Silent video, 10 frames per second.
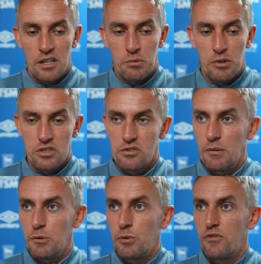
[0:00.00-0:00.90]
muster
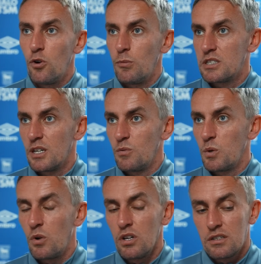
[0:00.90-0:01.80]
up the performance that
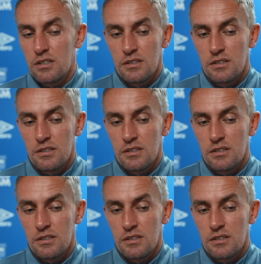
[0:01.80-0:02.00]
we want.